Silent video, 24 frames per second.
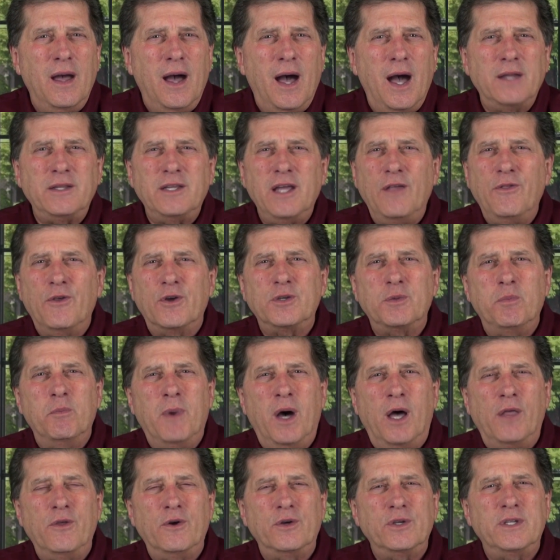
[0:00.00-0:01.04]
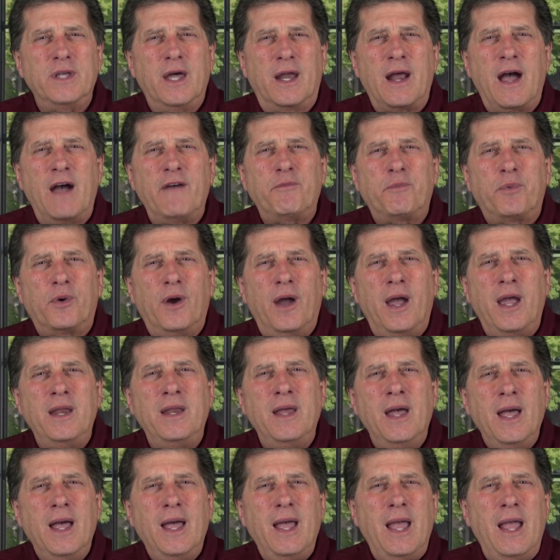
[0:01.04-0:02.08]
I tell you, there's mothers that I've
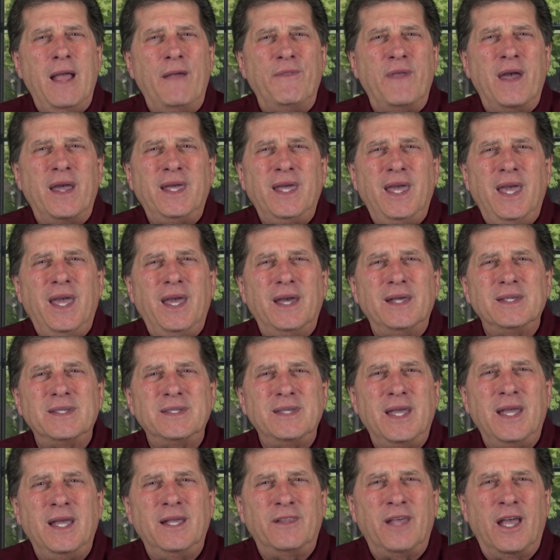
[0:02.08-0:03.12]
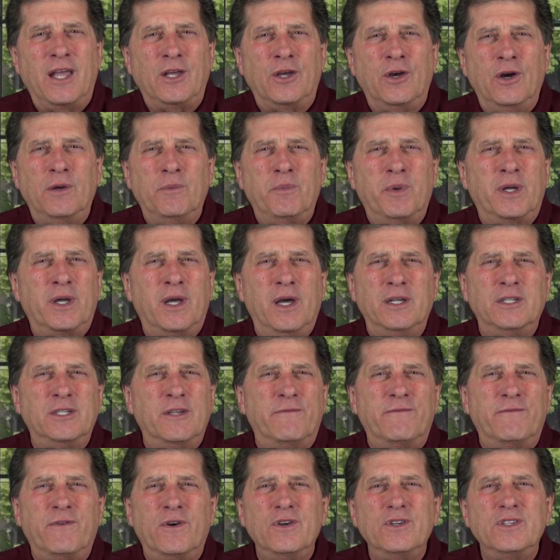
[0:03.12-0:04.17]
prayed and they can't see anything good because
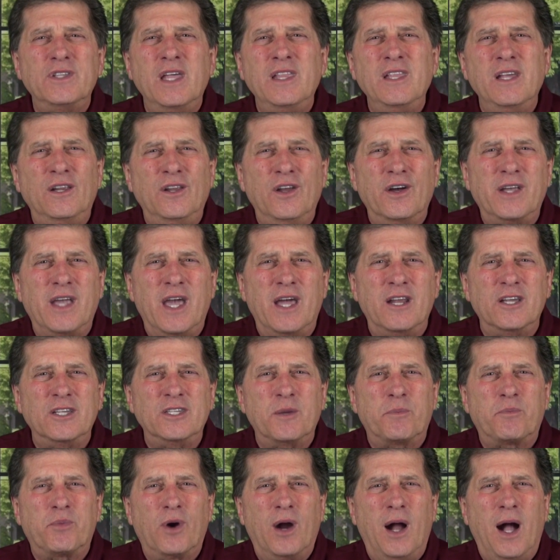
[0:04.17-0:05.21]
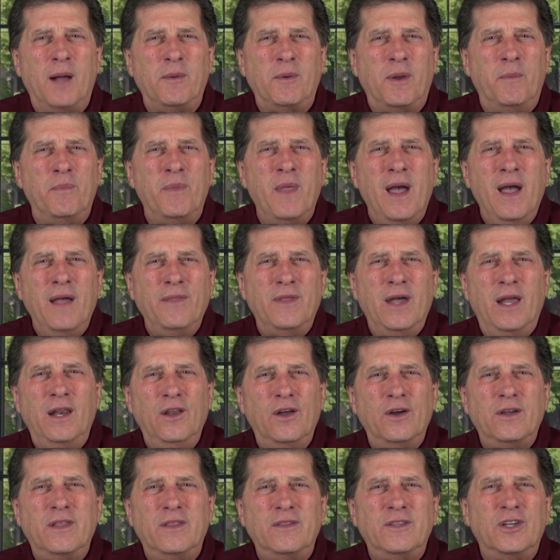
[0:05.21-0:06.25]
the first thing they look at is a problem. They
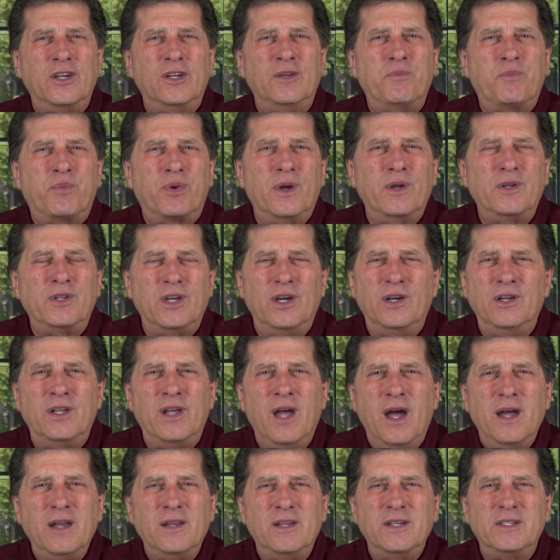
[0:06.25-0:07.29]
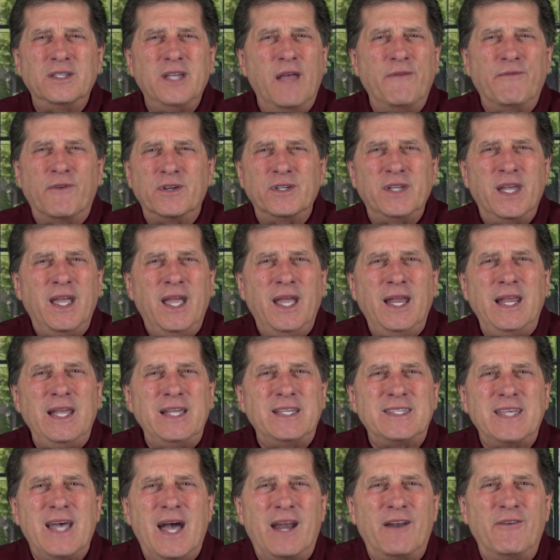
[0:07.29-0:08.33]
look to see if there's any
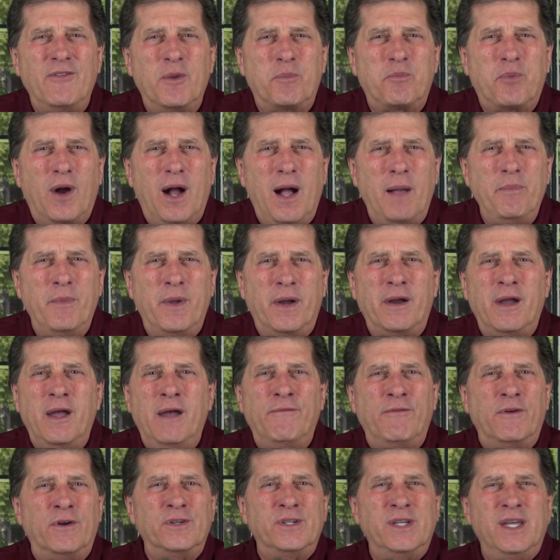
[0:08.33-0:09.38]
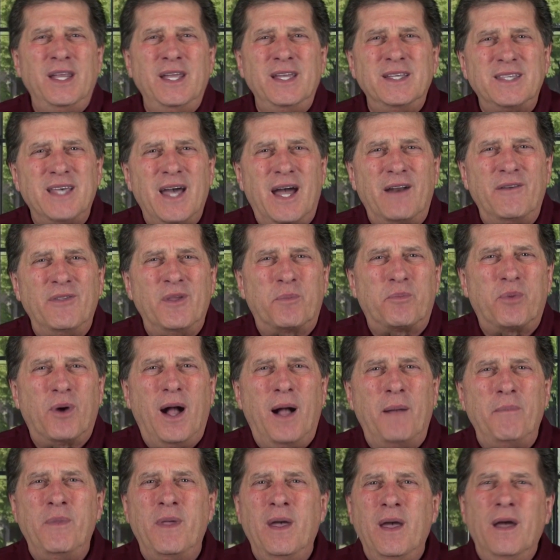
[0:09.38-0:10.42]
sign of the problem there, and if there's any sign of the
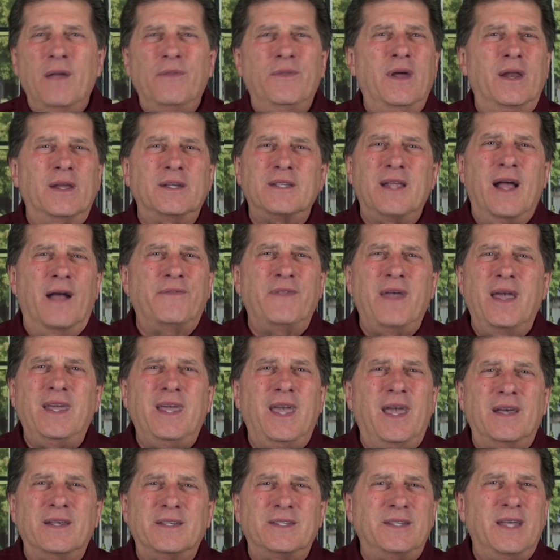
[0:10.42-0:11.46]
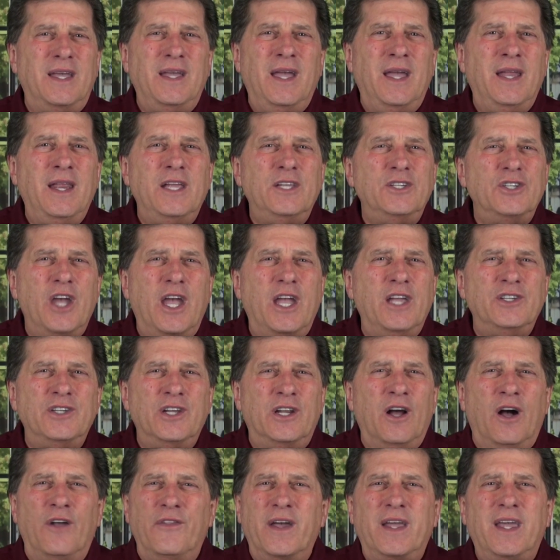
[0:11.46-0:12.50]
problem, then it's like they can't see any change
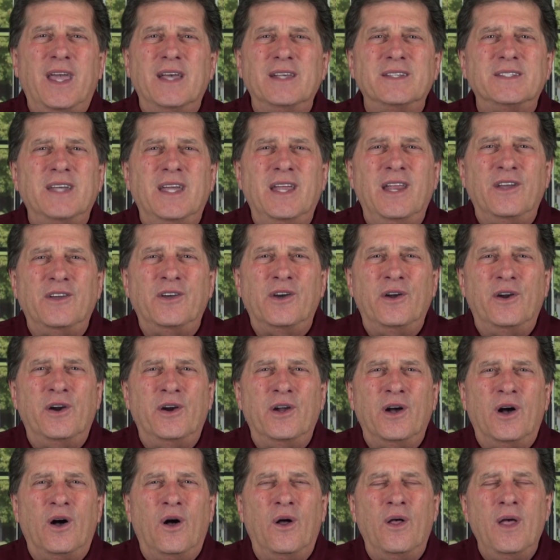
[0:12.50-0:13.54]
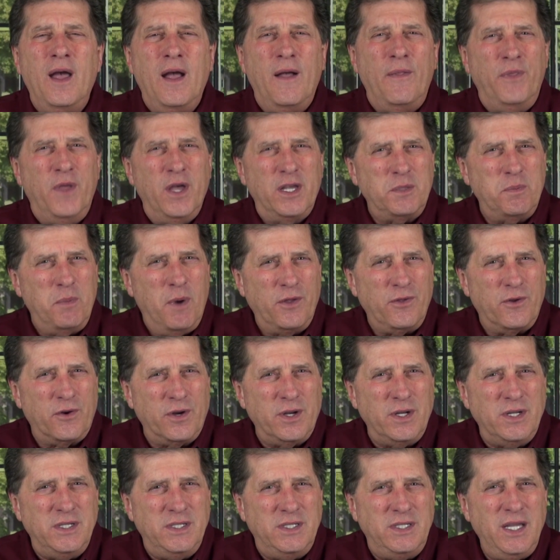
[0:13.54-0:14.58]
at all. They can't see any good at all. This mother
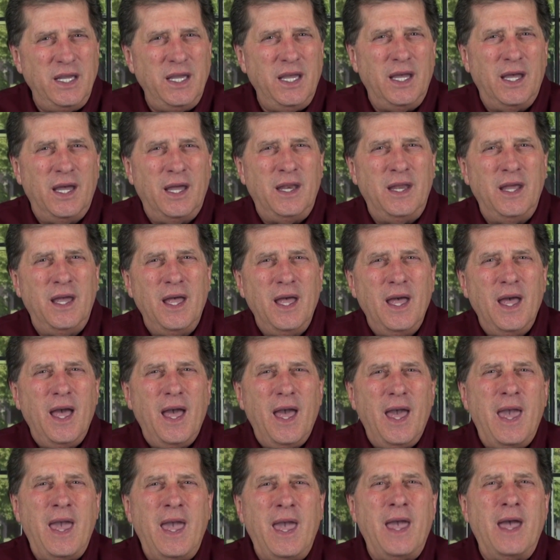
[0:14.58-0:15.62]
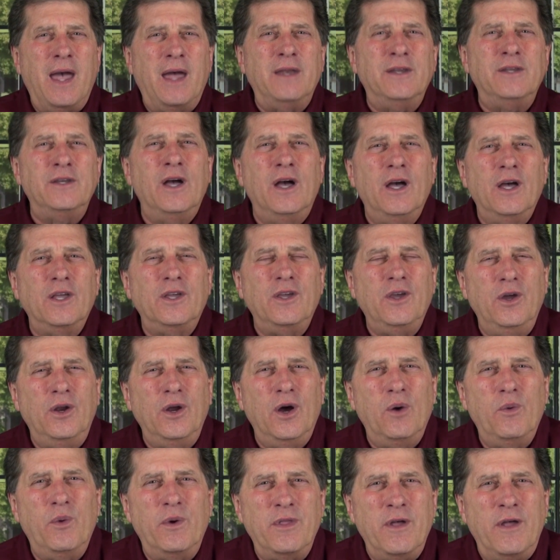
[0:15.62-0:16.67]
did. And, you
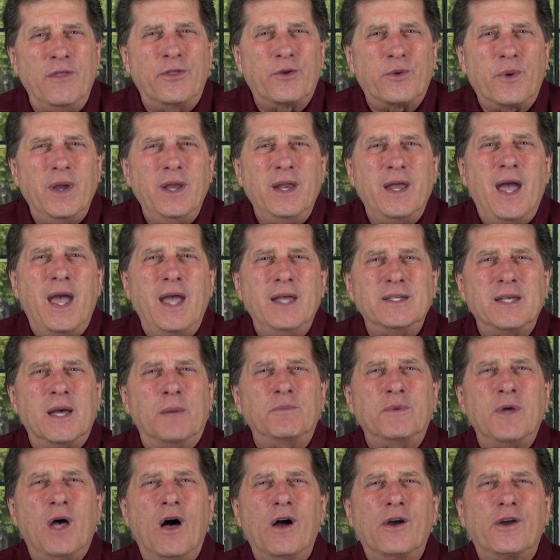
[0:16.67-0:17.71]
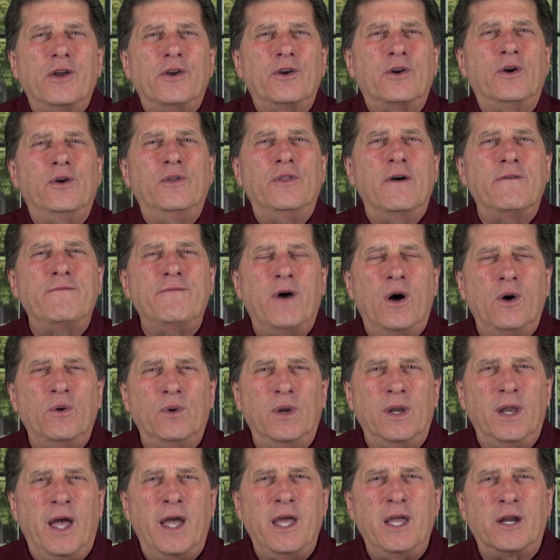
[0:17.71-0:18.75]
know, within 3 days, I'm talking to her on the
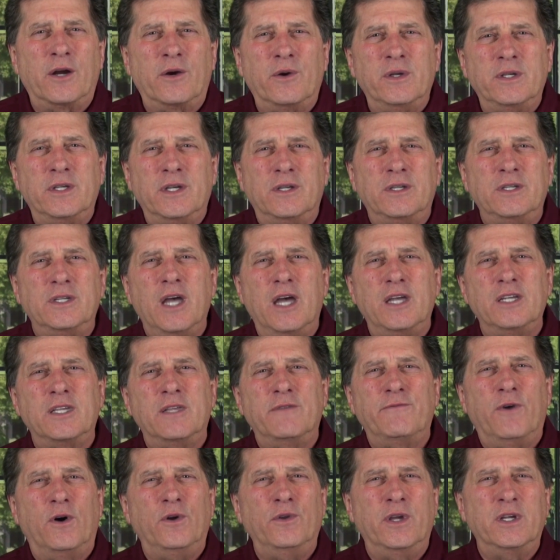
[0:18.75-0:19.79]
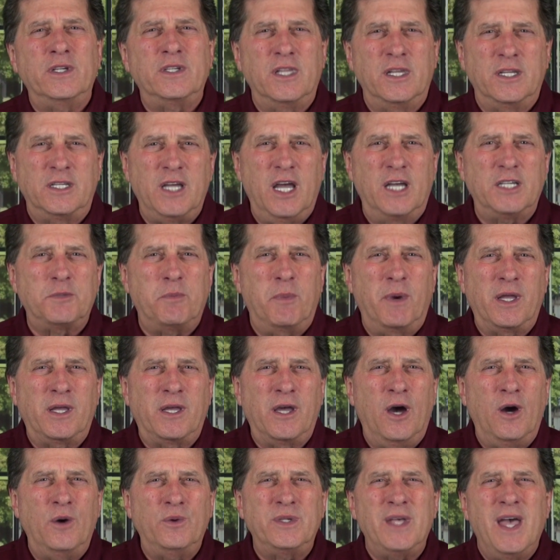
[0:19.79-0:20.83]
phone later as the fullness of the testimony
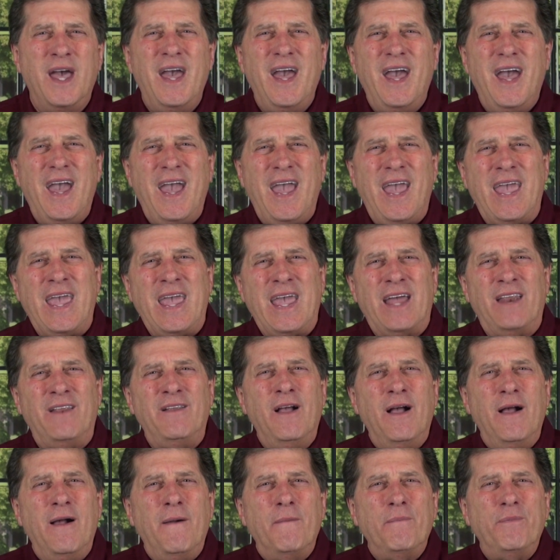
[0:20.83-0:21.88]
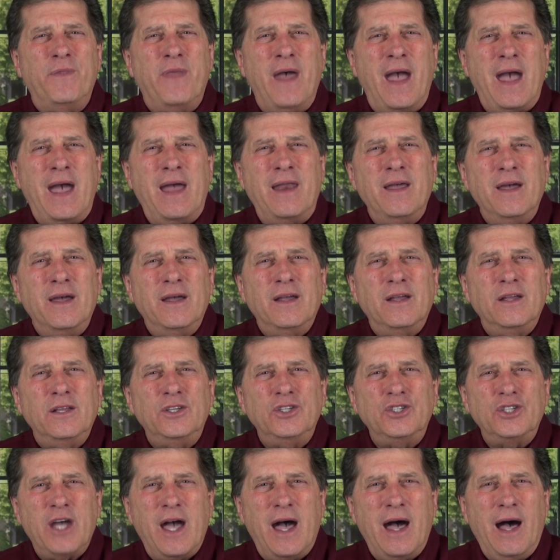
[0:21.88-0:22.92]
goes, and that
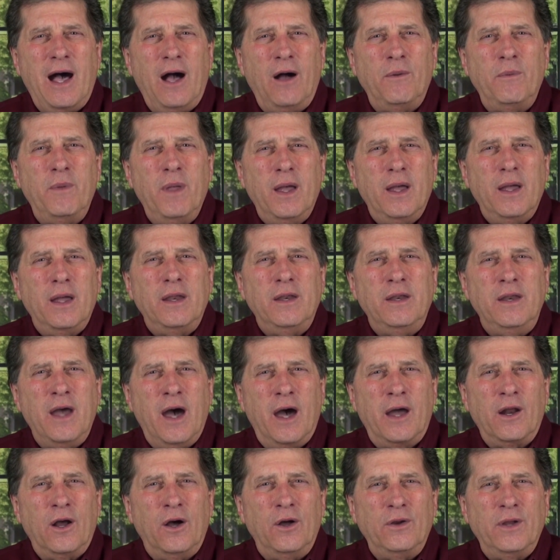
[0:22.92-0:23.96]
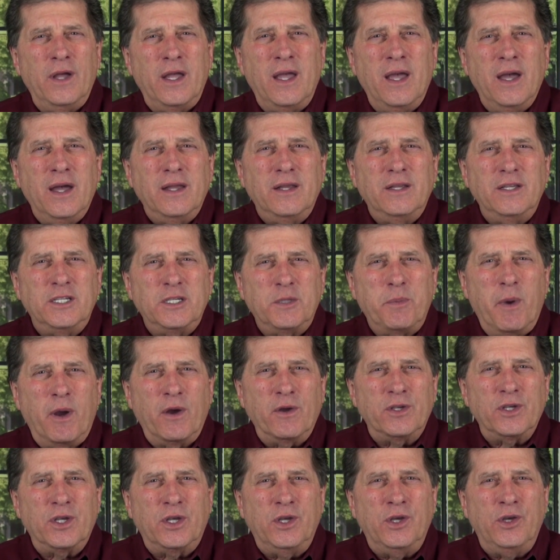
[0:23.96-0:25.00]
child not only
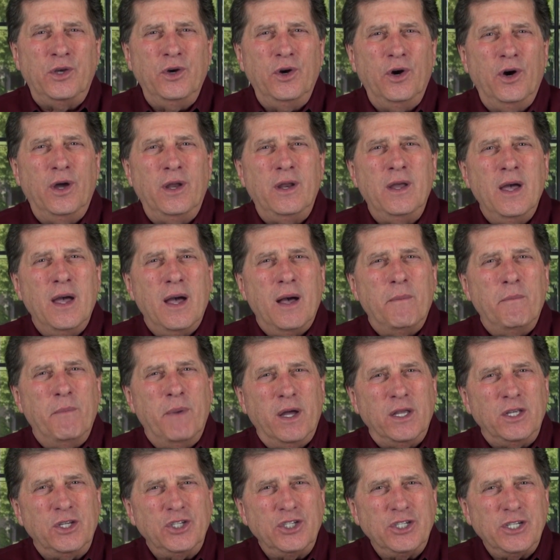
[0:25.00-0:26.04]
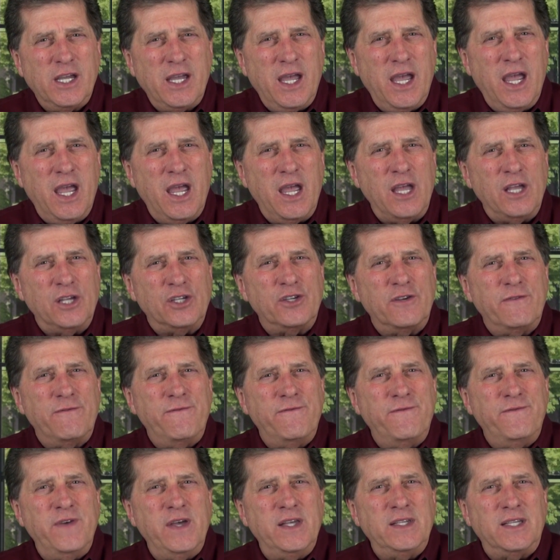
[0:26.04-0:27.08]
experienced good, but changed
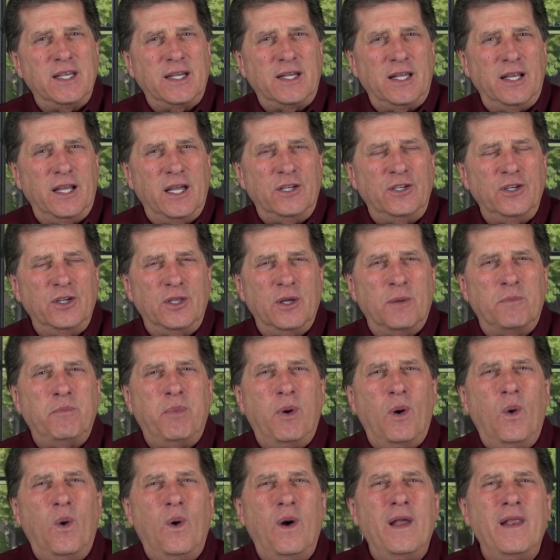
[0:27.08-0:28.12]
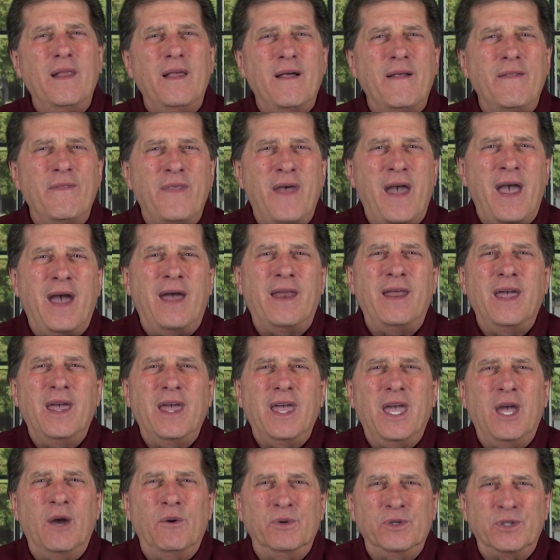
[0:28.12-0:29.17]
physically to the point that
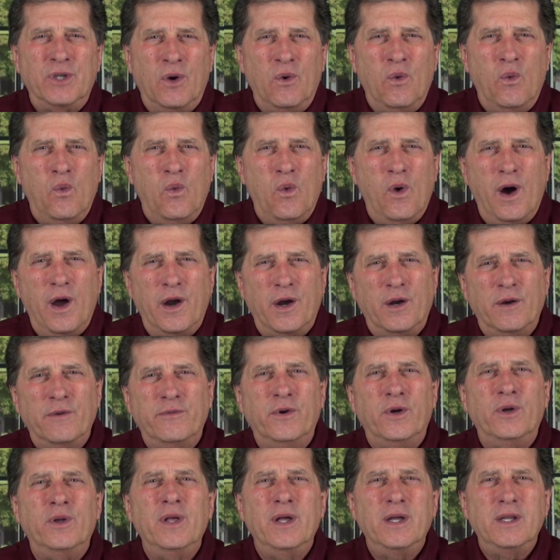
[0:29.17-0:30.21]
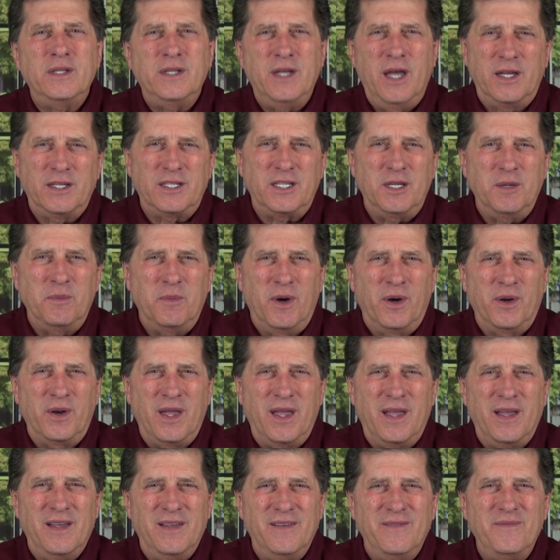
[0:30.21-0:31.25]
it was a wonderful
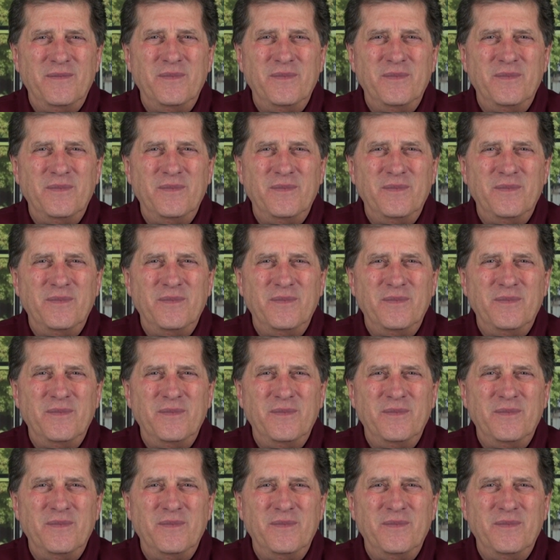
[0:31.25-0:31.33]
testimony.